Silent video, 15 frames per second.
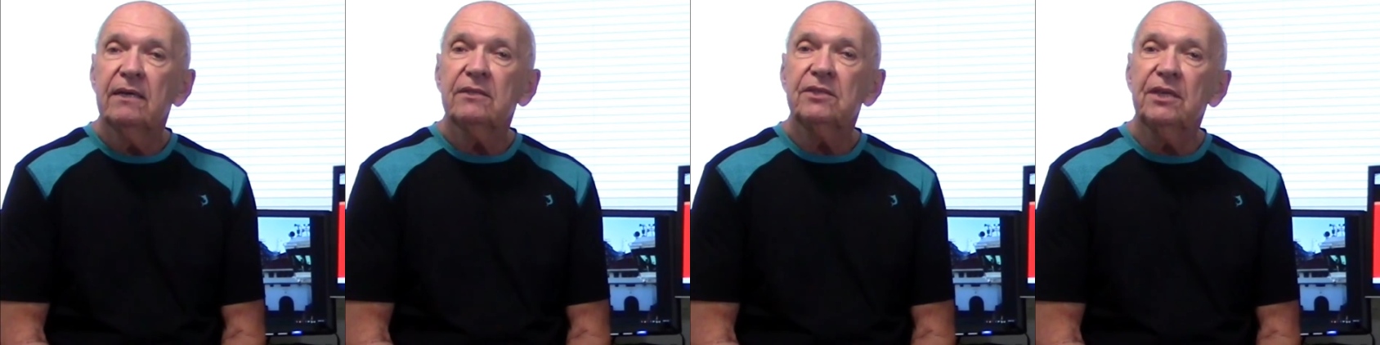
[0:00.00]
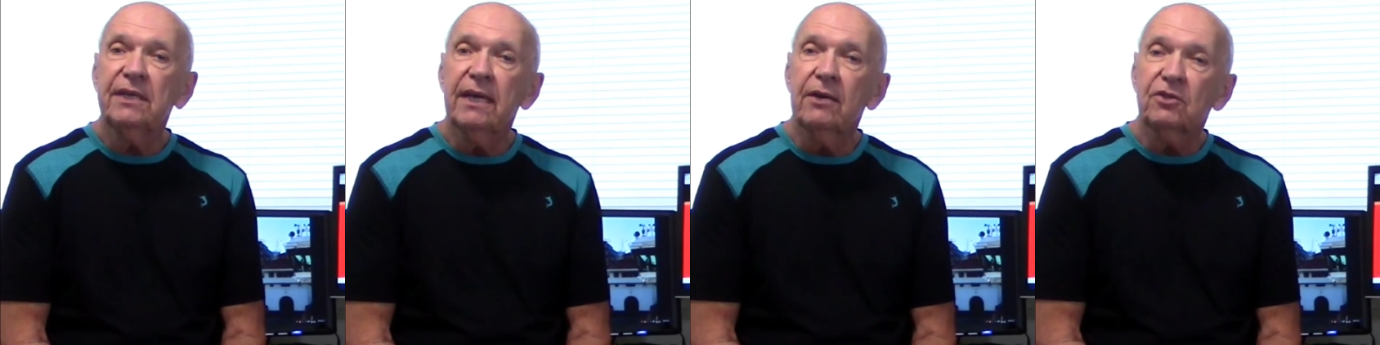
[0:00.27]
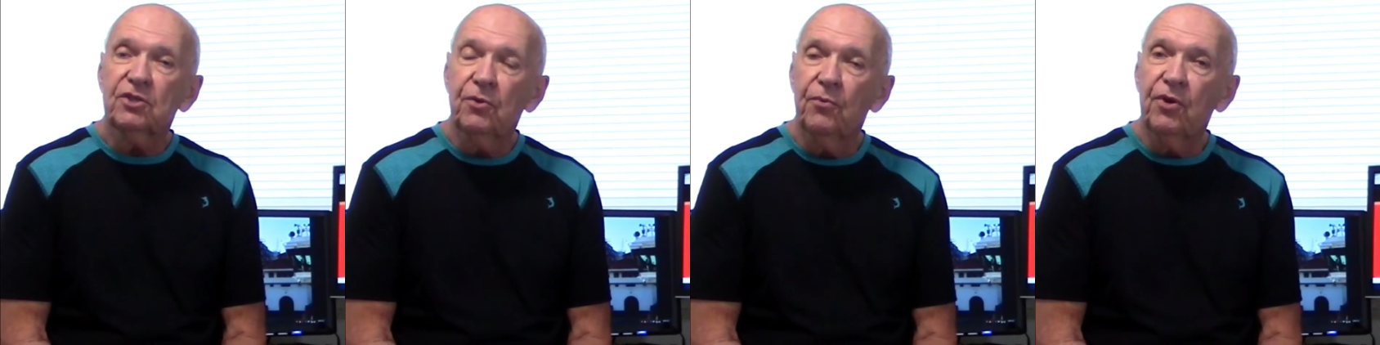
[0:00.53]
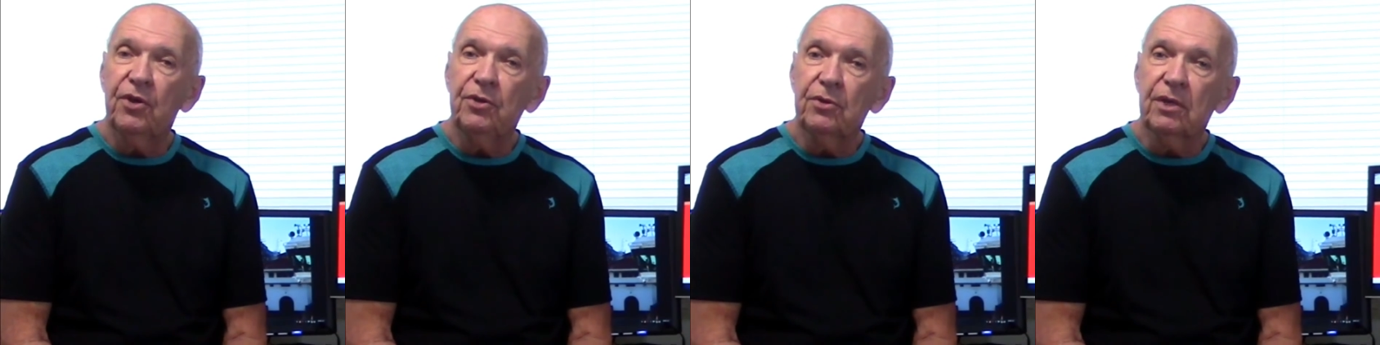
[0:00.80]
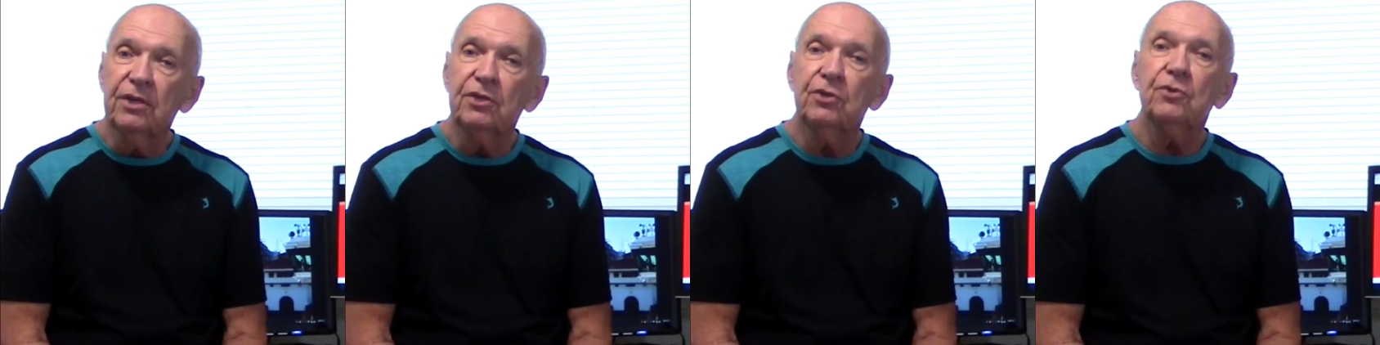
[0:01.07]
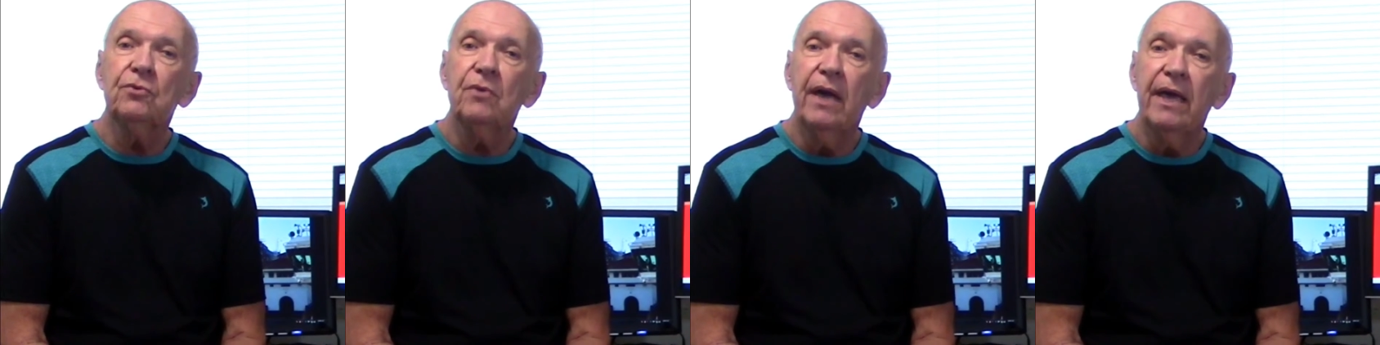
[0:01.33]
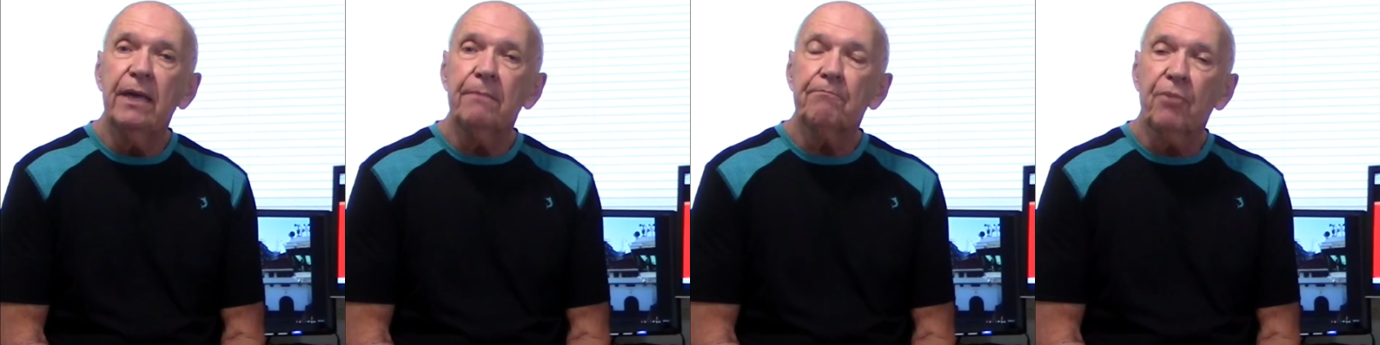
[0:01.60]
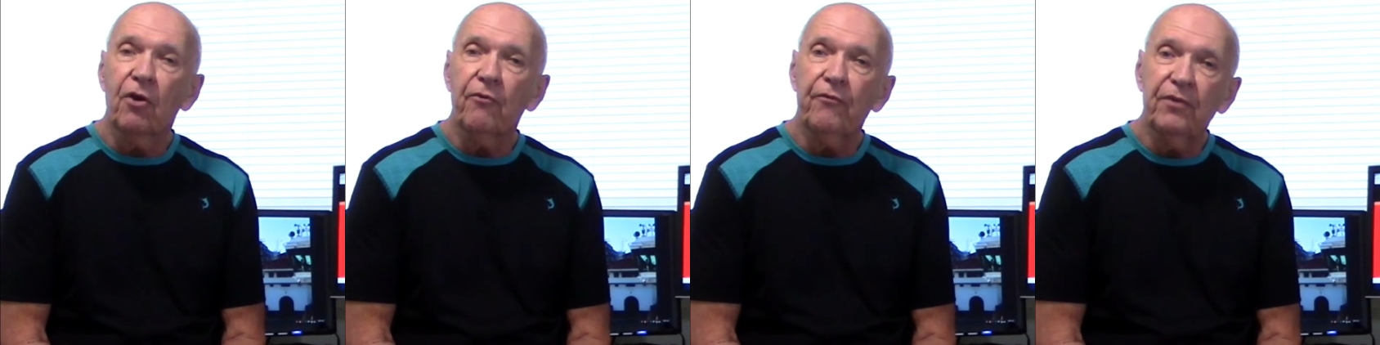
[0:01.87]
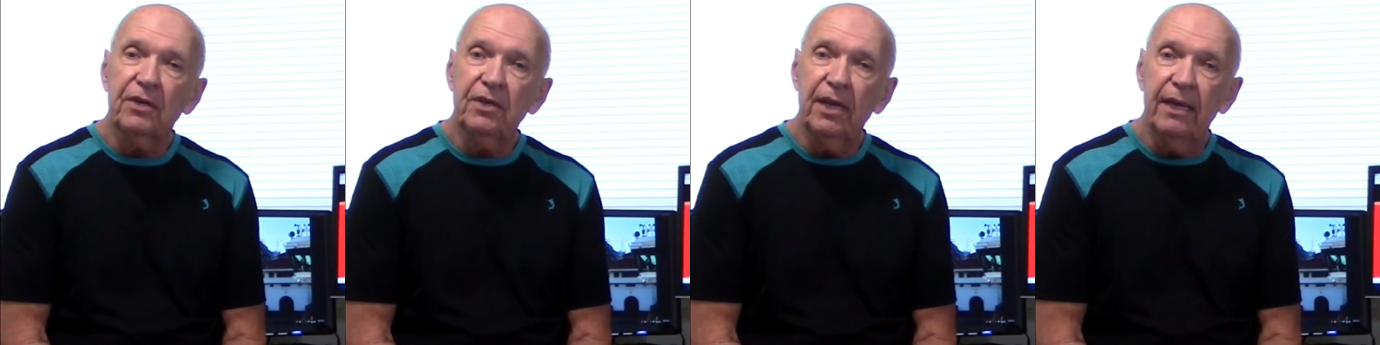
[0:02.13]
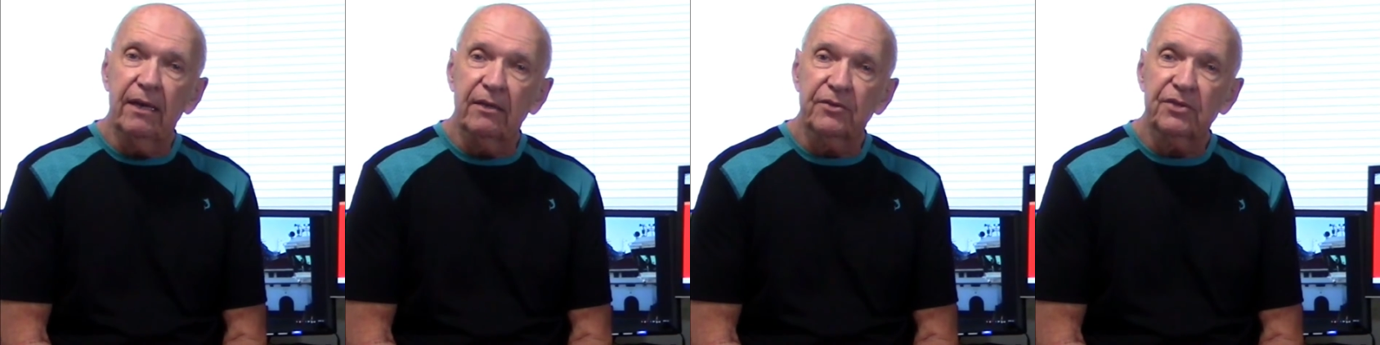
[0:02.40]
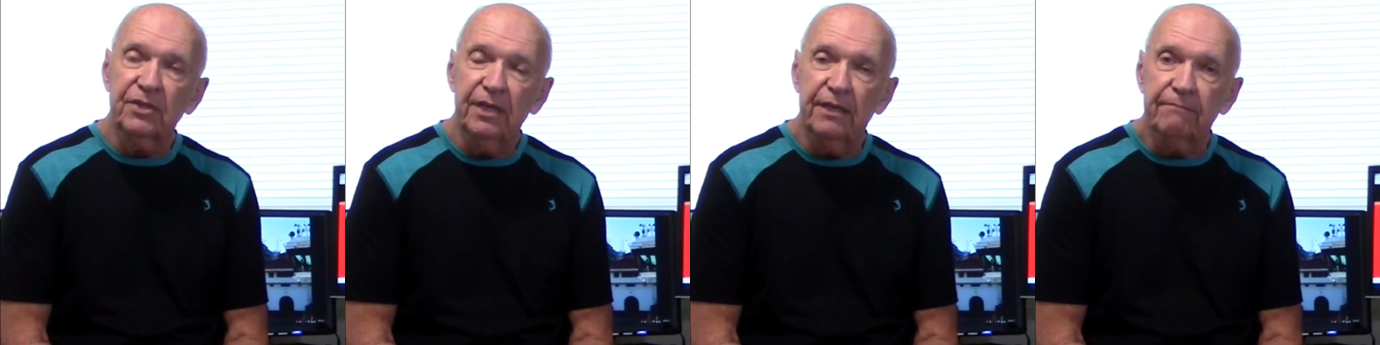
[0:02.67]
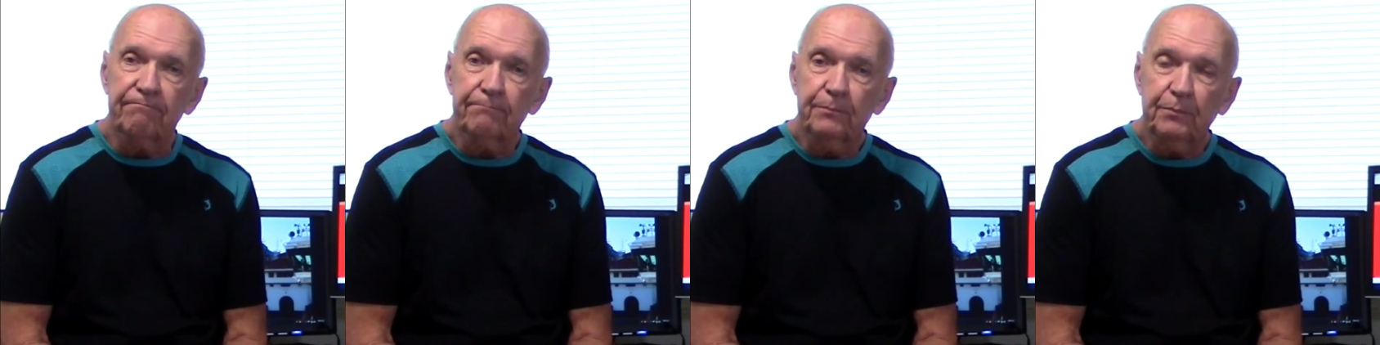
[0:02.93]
to get to where you can do a perfect L-sit.